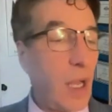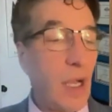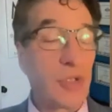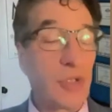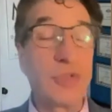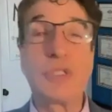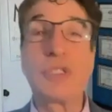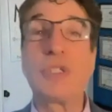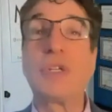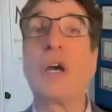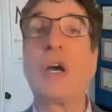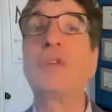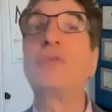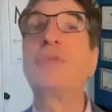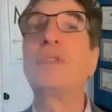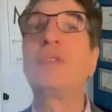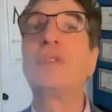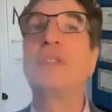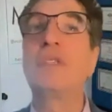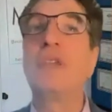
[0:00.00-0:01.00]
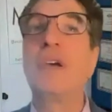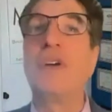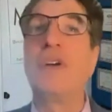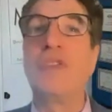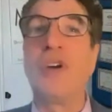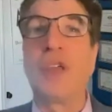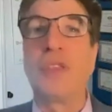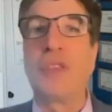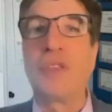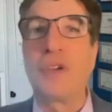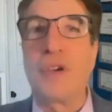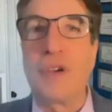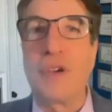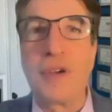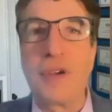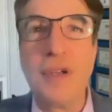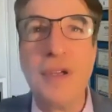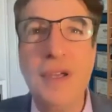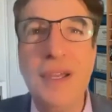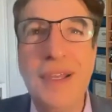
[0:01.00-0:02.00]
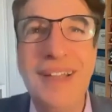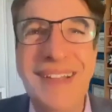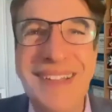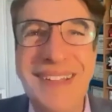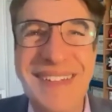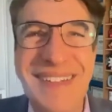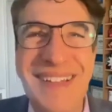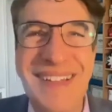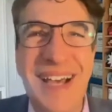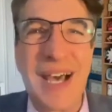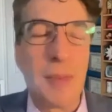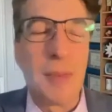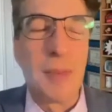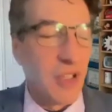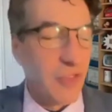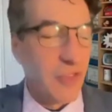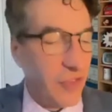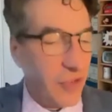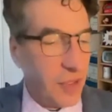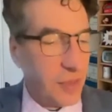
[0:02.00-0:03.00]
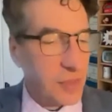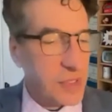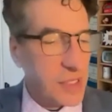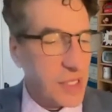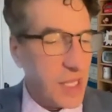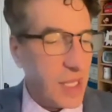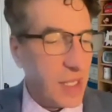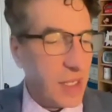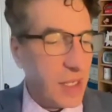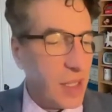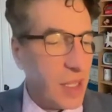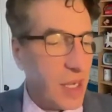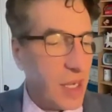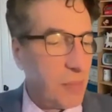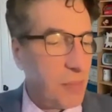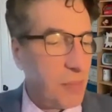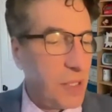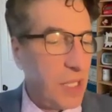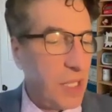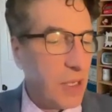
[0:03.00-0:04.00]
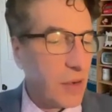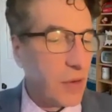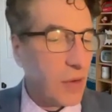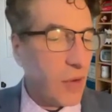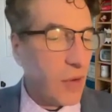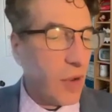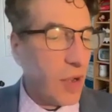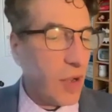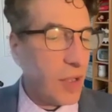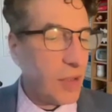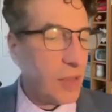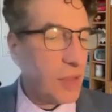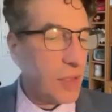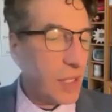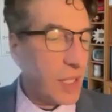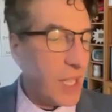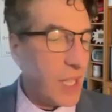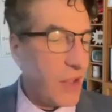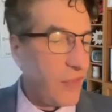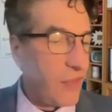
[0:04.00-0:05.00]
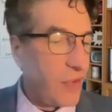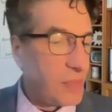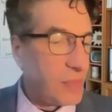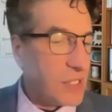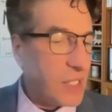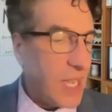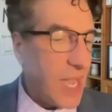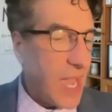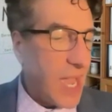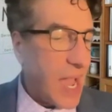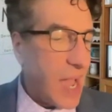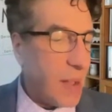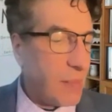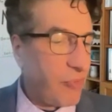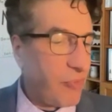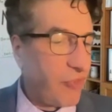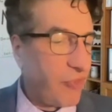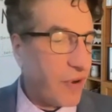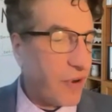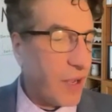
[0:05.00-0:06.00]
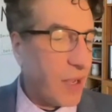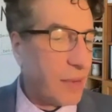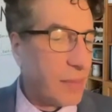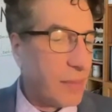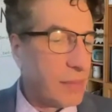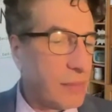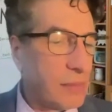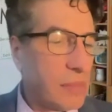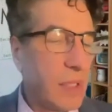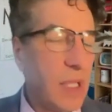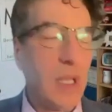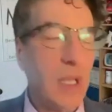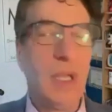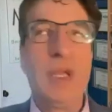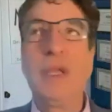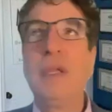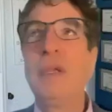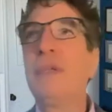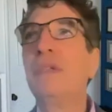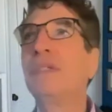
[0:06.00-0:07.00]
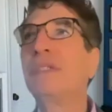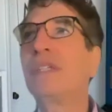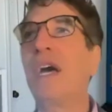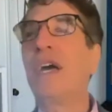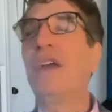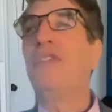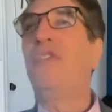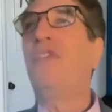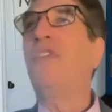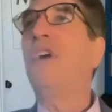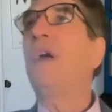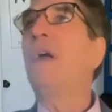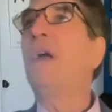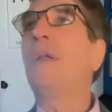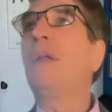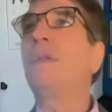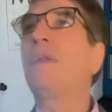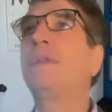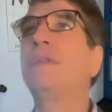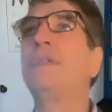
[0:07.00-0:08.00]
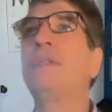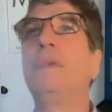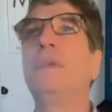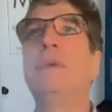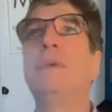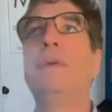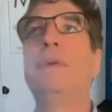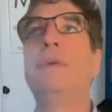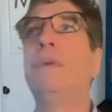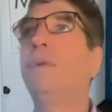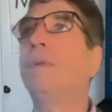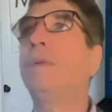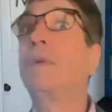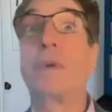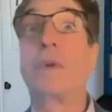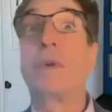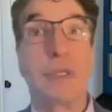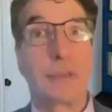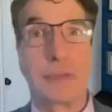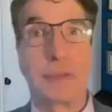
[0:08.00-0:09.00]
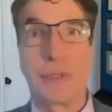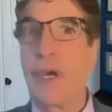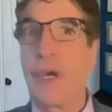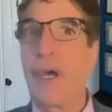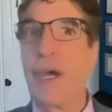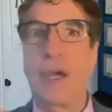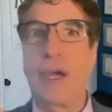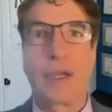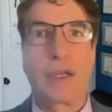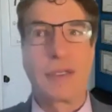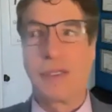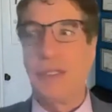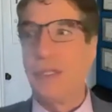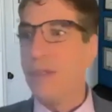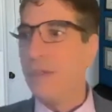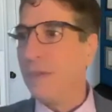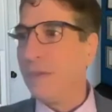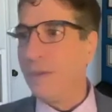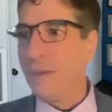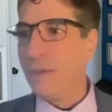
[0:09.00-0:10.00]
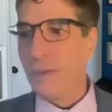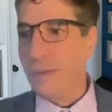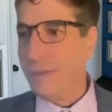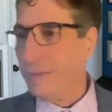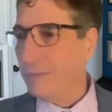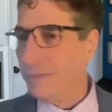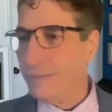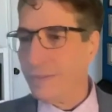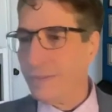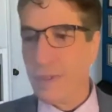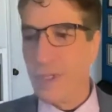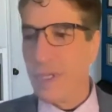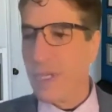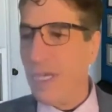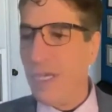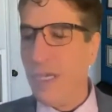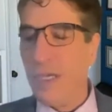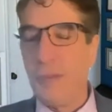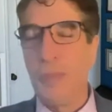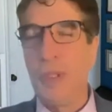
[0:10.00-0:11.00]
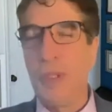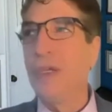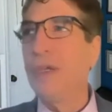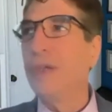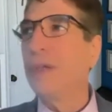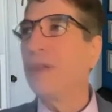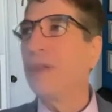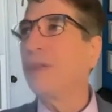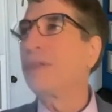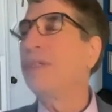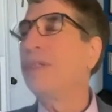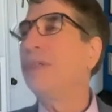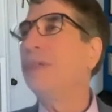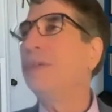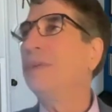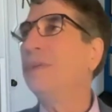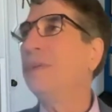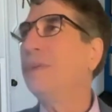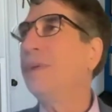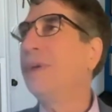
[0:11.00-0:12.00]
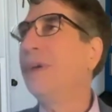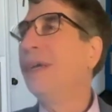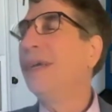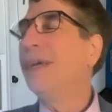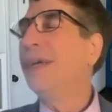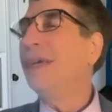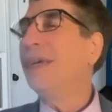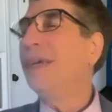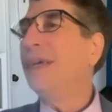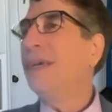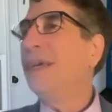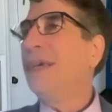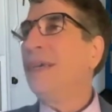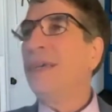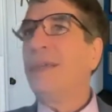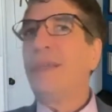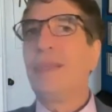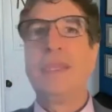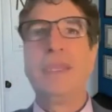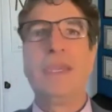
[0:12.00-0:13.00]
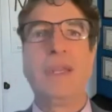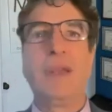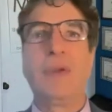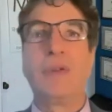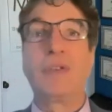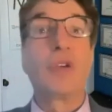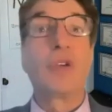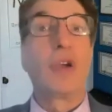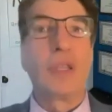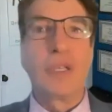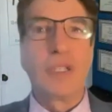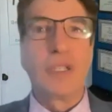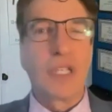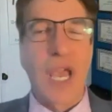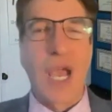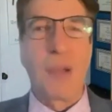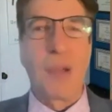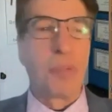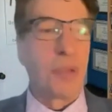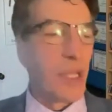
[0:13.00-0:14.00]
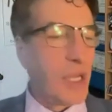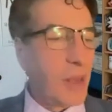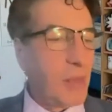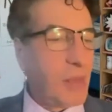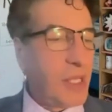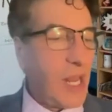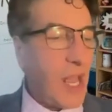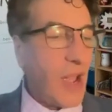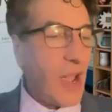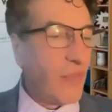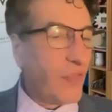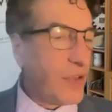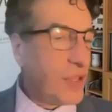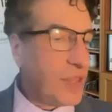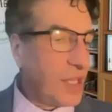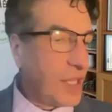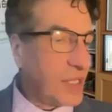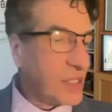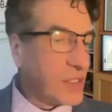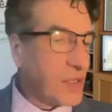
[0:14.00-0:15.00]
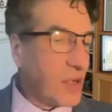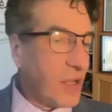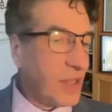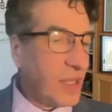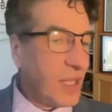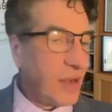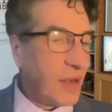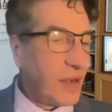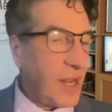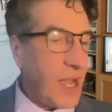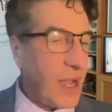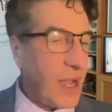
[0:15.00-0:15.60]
hundreds and hundreds of other comedy films that appear on the Laugh MD app, from Seinfeld to Chris Rock to Key and Peele to Charlie Chaplin. I mean, everything is on there